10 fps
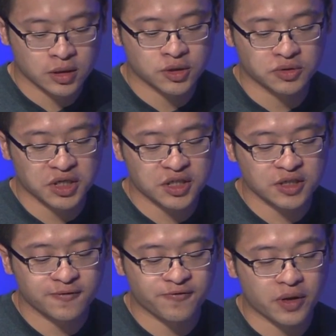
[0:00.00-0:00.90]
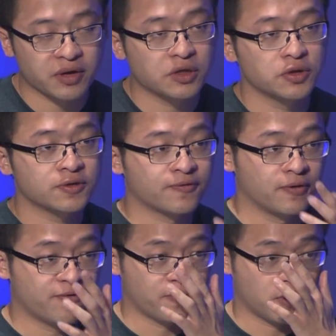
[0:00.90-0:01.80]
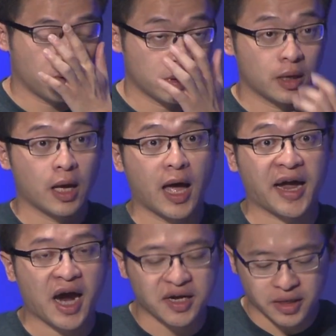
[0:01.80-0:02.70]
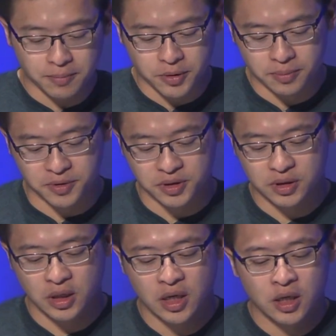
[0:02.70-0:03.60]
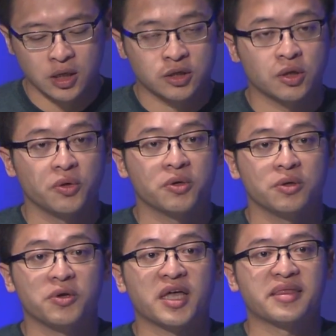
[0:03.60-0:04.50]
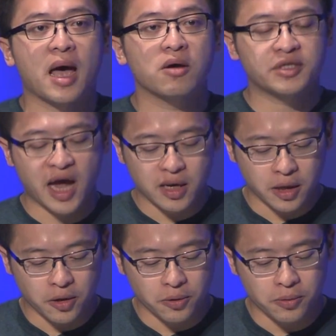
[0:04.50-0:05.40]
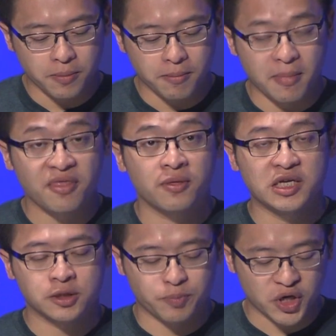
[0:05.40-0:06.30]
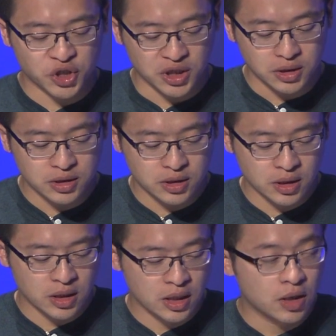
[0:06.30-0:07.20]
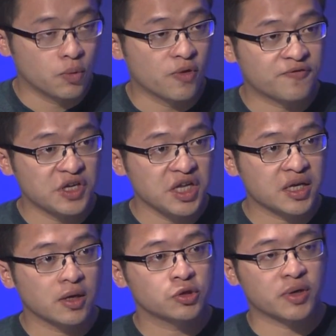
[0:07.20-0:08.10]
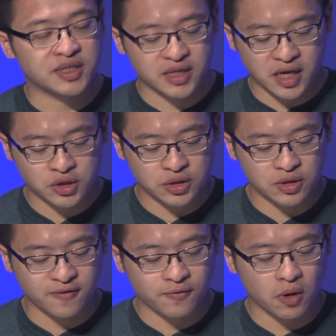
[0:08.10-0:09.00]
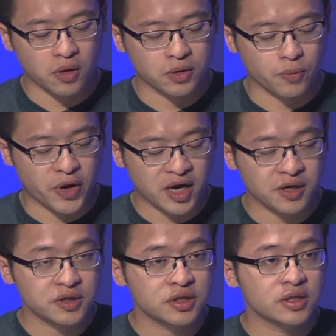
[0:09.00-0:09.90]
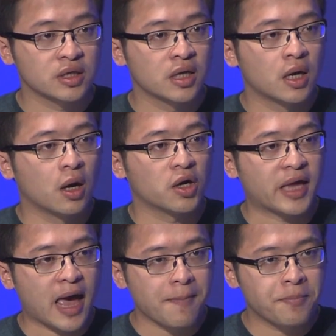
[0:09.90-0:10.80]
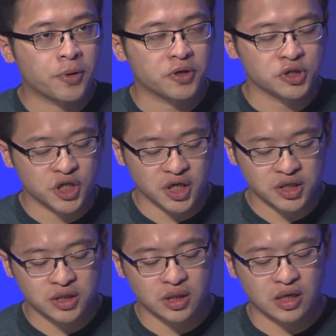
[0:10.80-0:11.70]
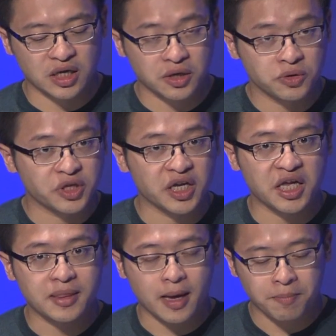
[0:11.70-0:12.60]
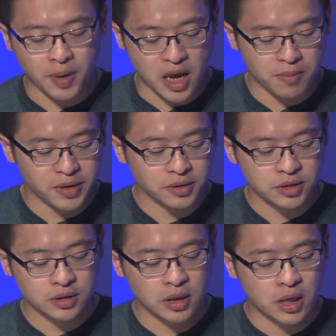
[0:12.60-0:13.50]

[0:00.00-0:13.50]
So this is very useful for accounting purpose. So you can now download monthly spreadsheets with detailed transactions of all the records, all the app purchase, including in-app payments,